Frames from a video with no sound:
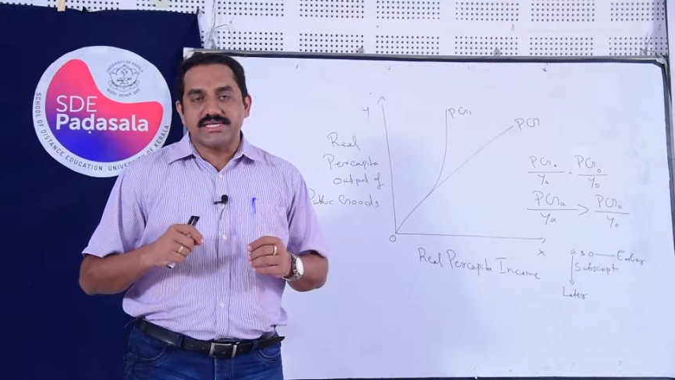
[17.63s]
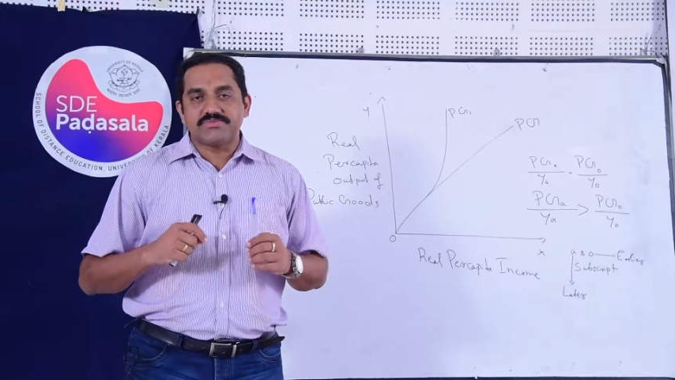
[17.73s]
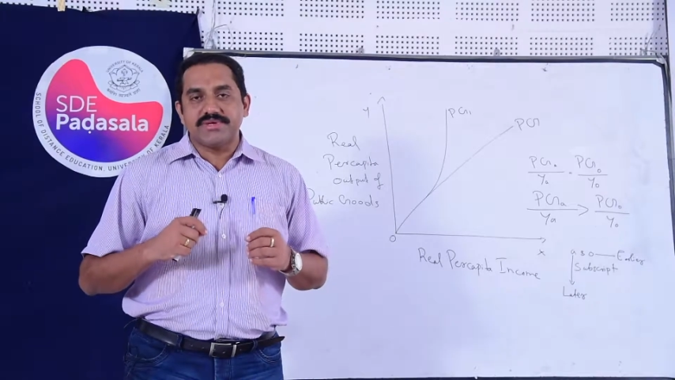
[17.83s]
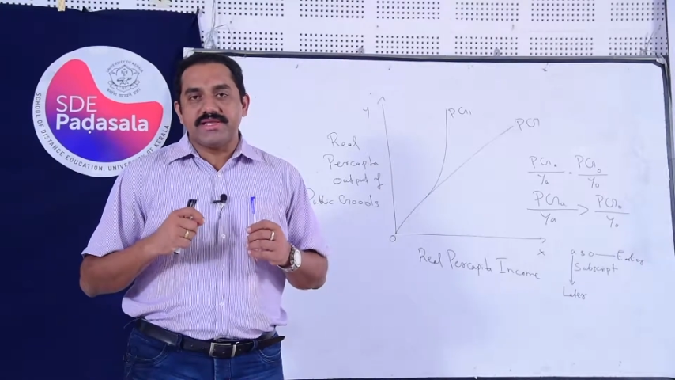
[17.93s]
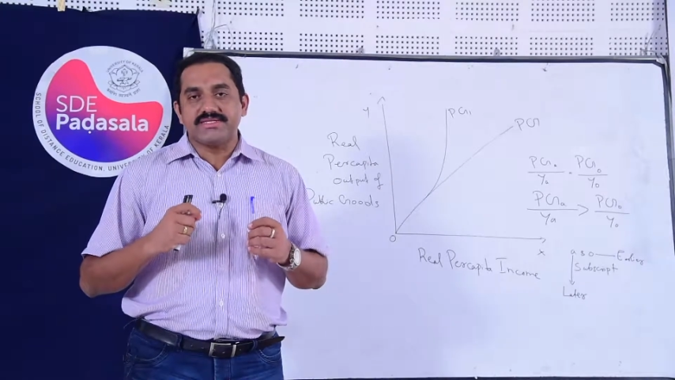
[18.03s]

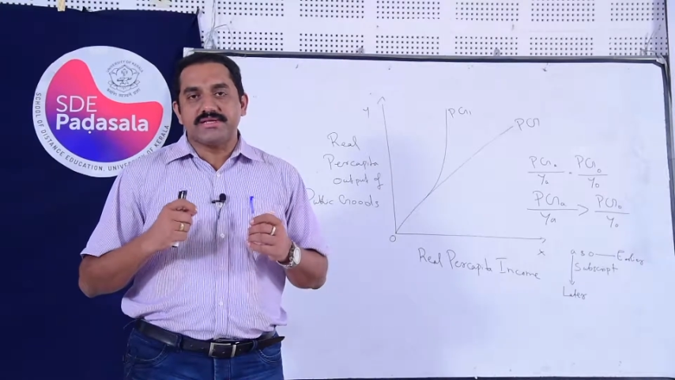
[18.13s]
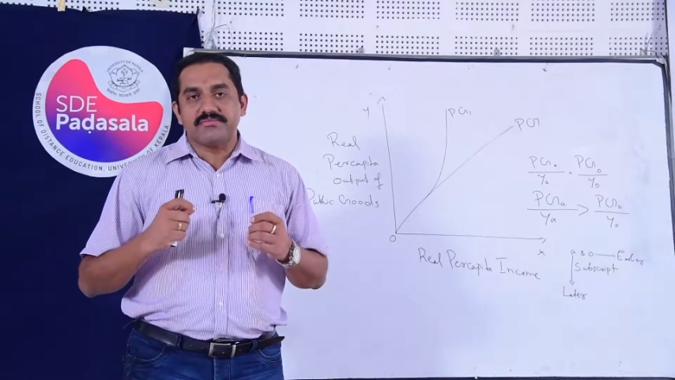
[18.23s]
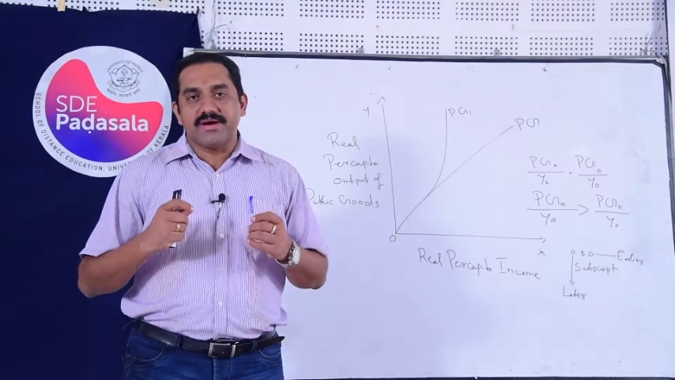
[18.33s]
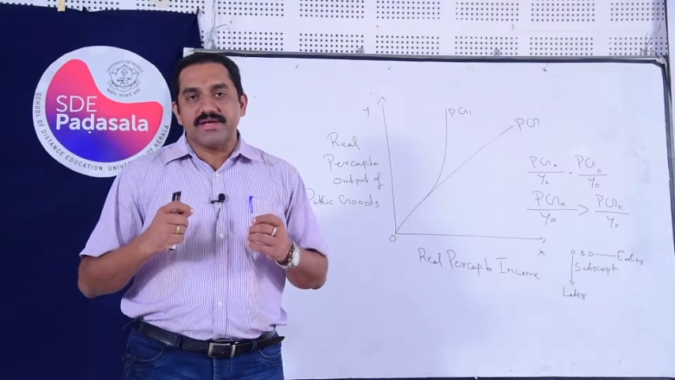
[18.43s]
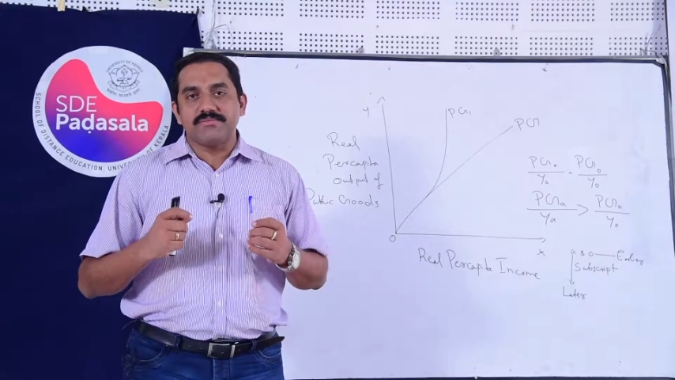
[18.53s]
expenditure
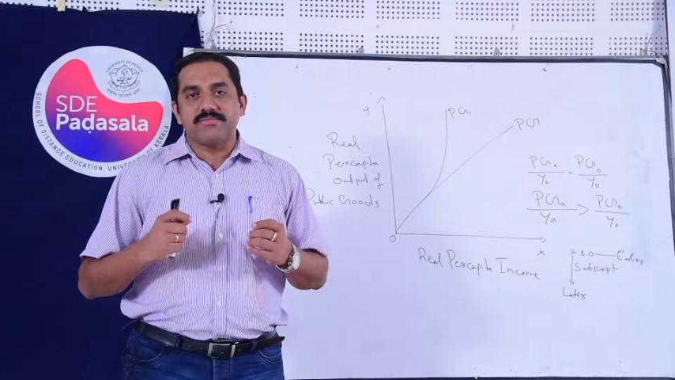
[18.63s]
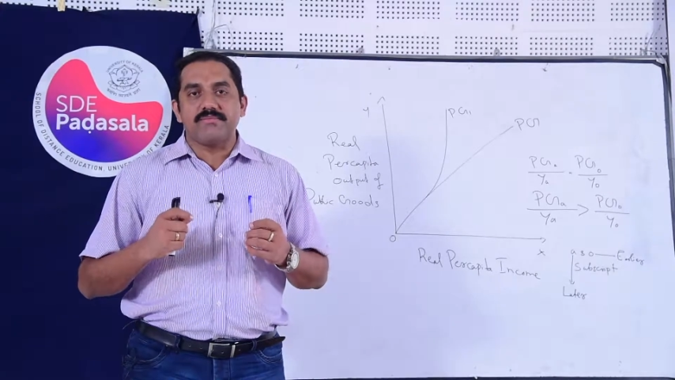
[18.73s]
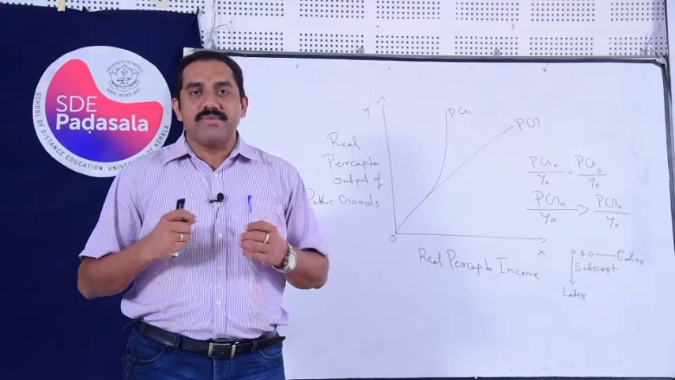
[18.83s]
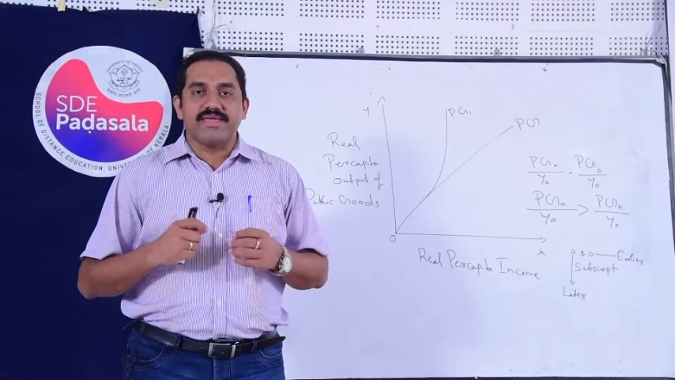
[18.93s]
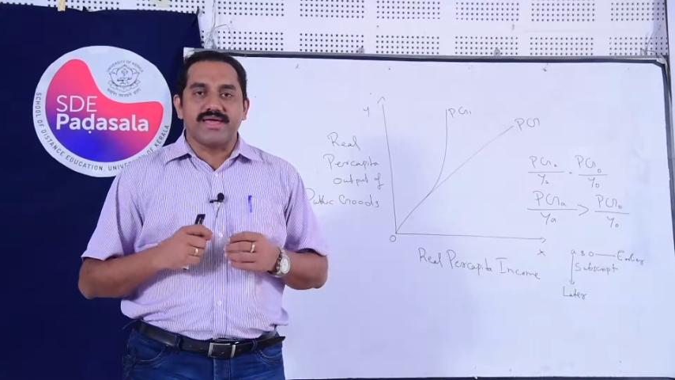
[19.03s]
by the
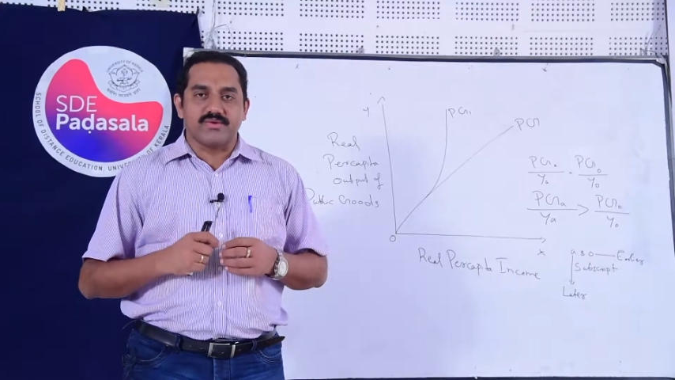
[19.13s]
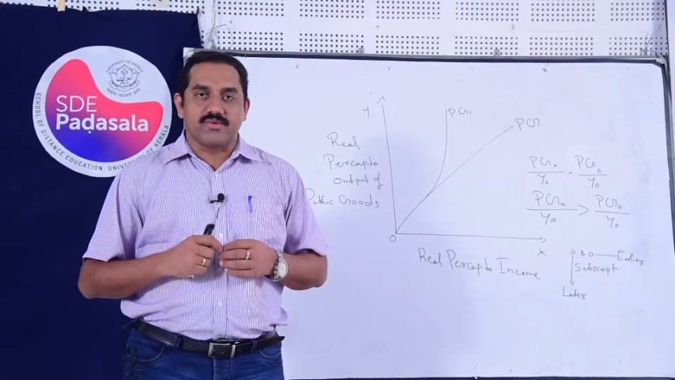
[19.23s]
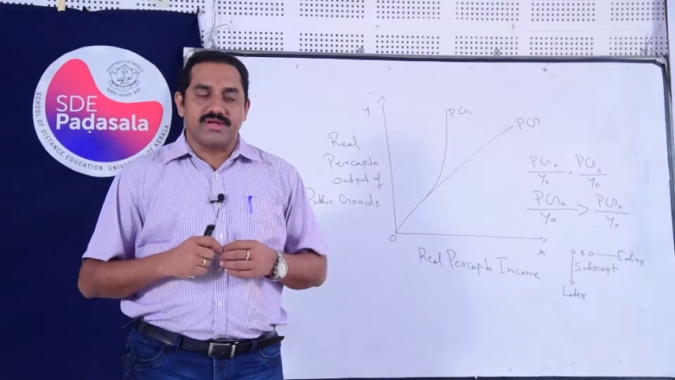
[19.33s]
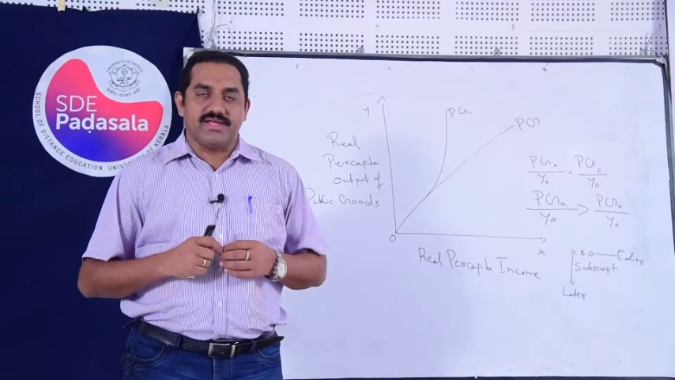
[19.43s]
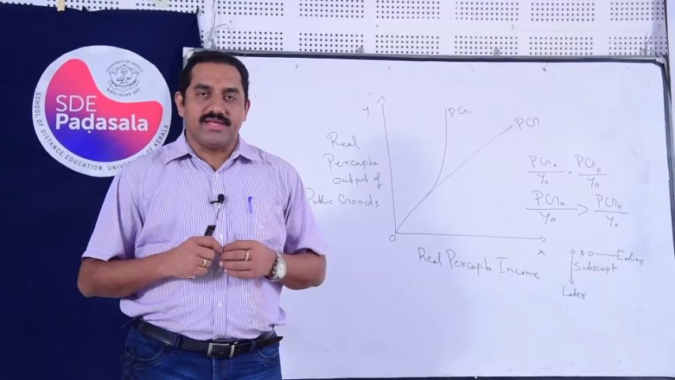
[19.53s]
public
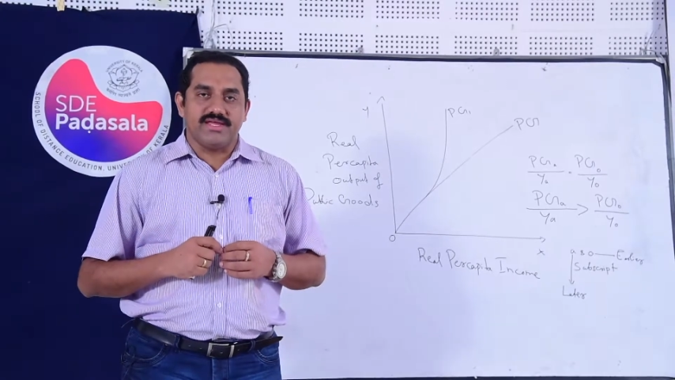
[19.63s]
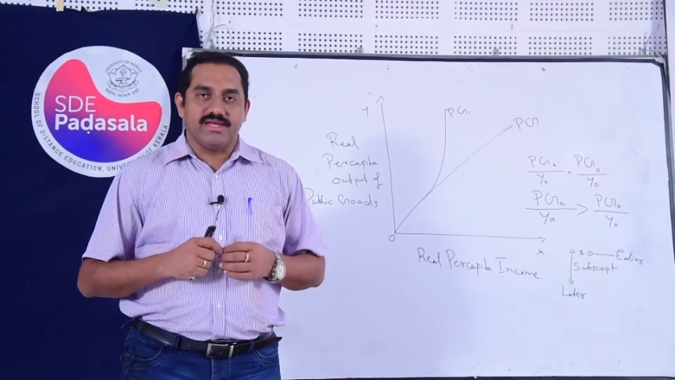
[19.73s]
authority.